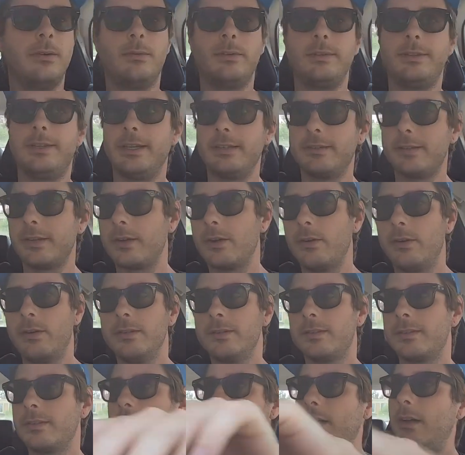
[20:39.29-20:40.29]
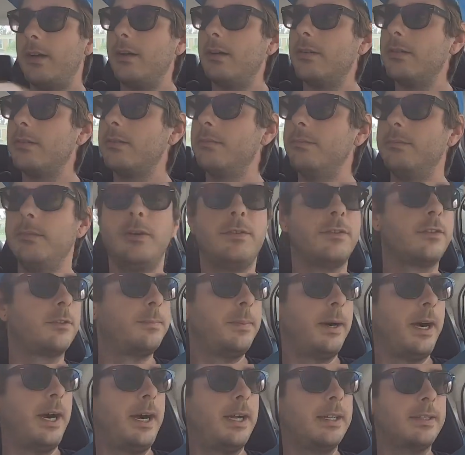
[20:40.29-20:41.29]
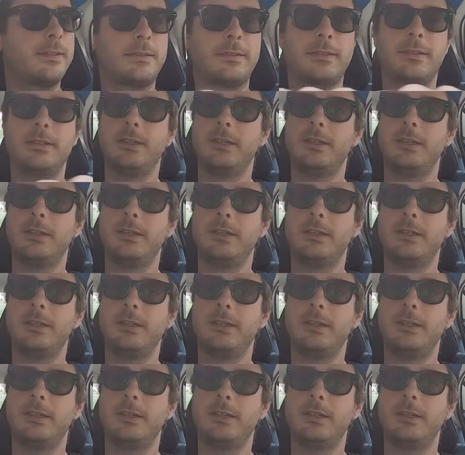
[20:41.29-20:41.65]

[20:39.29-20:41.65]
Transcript: When things are going slow, move spots,